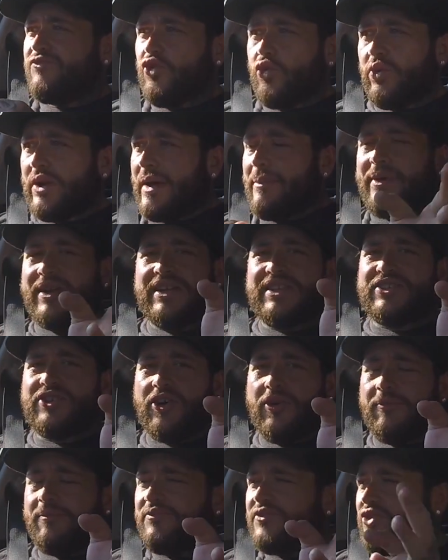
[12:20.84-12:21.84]
all that money's
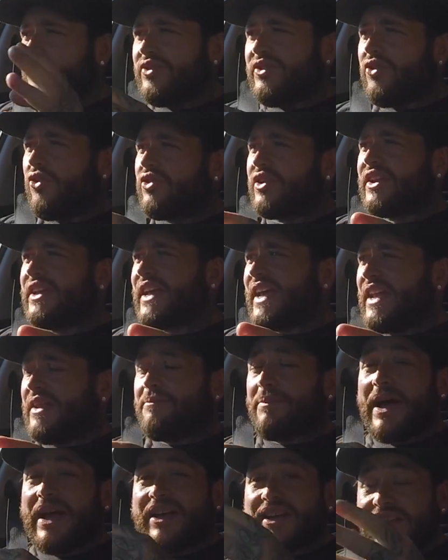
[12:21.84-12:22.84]
gone. You're not going to get it
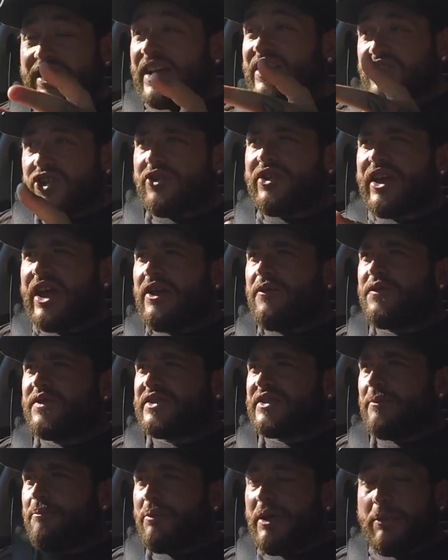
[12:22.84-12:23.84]
back, and that's okay for
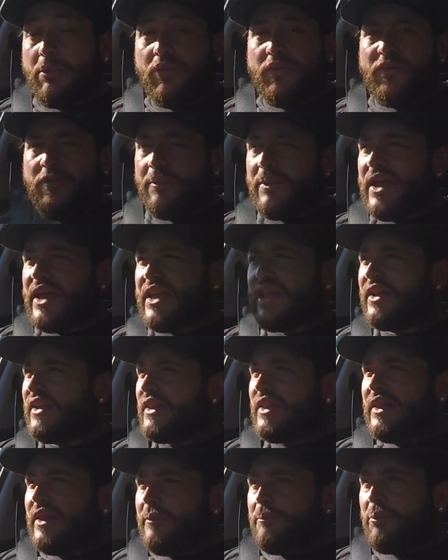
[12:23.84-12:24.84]
some people. For me,
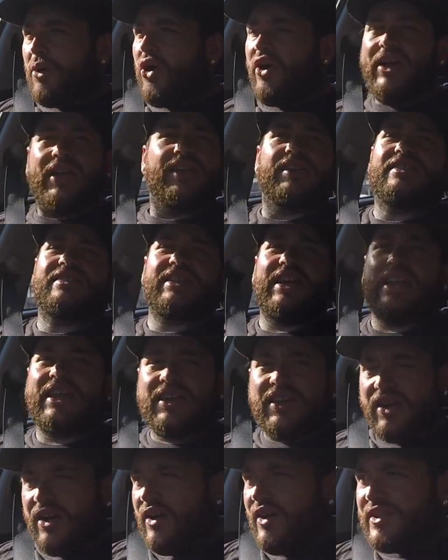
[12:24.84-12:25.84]
buying and
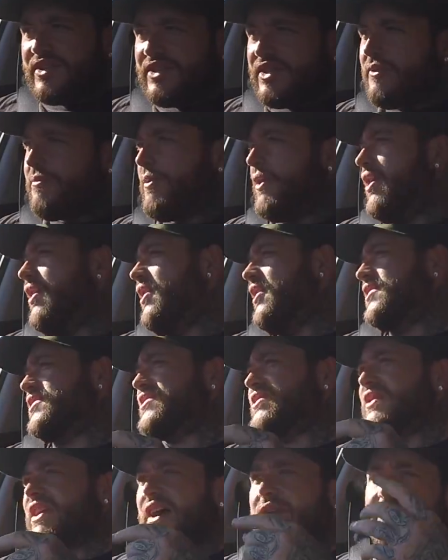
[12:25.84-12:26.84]
selling cars in the
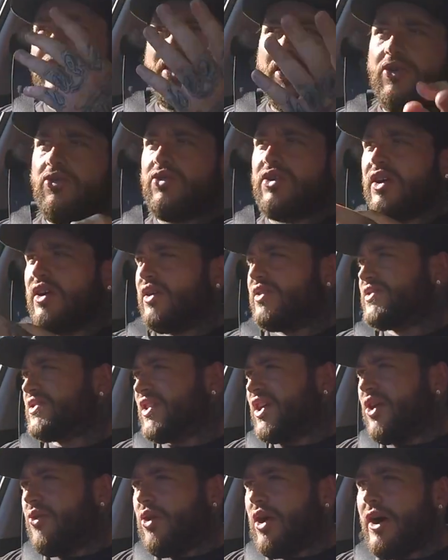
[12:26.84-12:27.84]
past, and having old cars
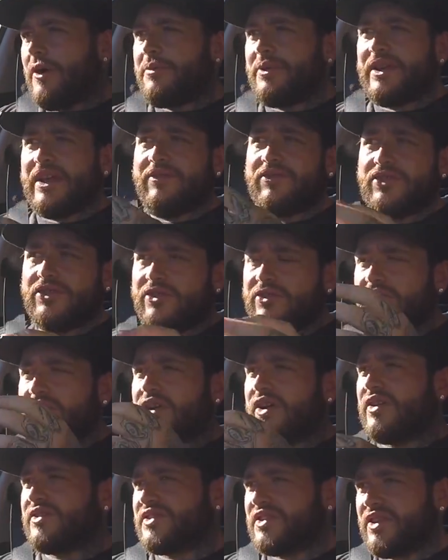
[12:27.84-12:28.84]
that go up and having new
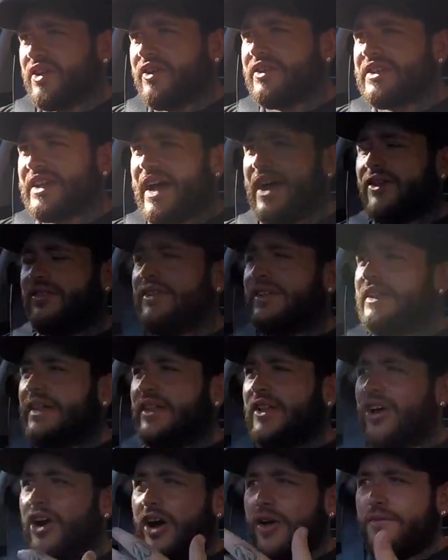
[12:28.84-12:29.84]
cars that go down,
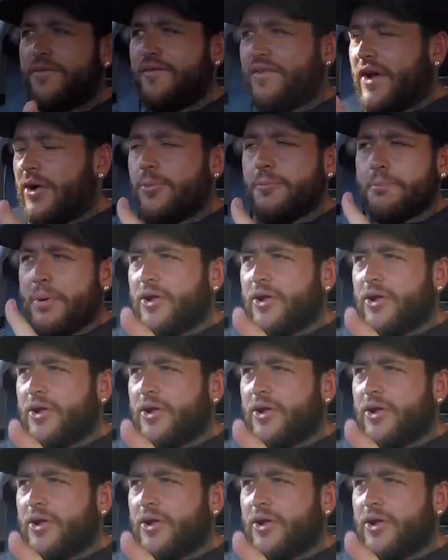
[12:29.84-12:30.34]
I've felt